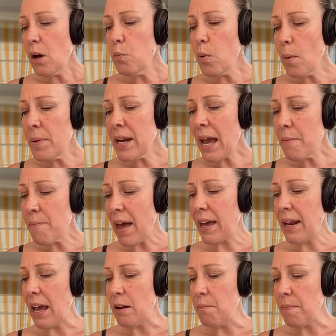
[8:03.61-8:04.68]
A woman I
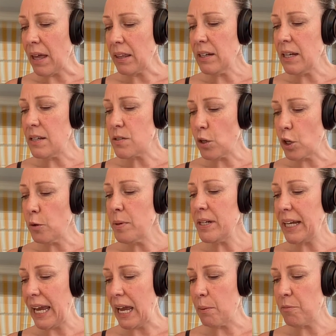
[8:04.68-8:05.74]
met at Melody's
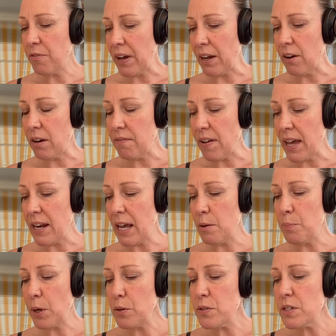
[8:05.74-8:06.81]
Urban Campfire event
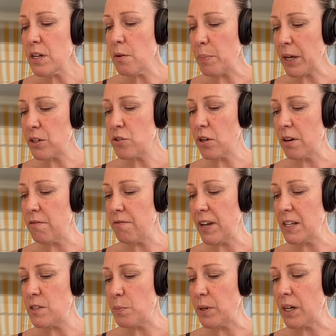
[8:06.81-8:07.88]
had posted a picture on
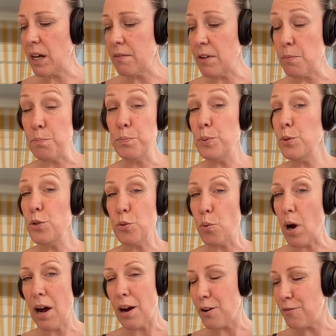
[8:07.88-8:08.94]
Facebook of a
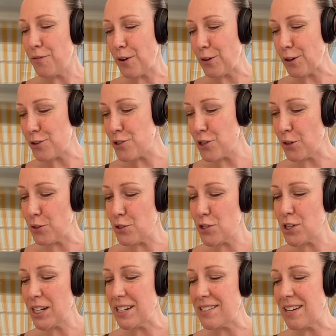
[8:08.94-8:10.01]
boudoir photo shoot
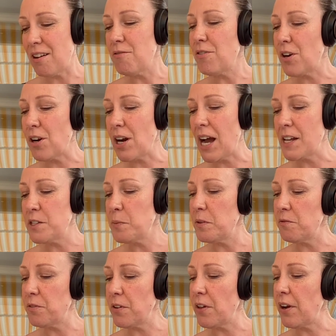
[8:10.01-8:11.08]
she had done for her
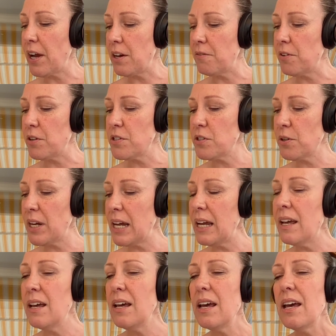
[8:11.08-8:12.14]
husband for their
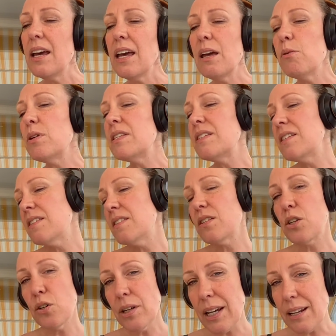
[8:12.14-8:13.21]
anniversary. It was
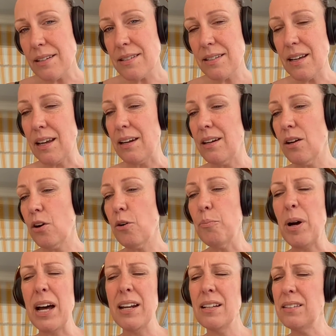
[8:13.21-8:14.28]
discreet and
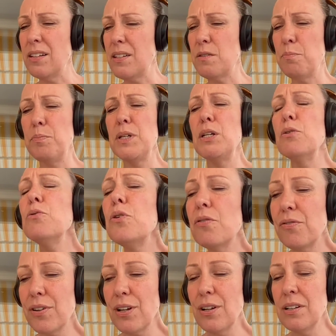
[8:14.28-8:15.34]
her body looked
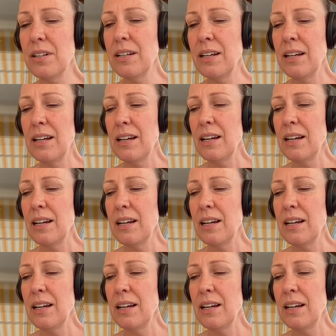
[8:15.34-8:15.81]
beautiful.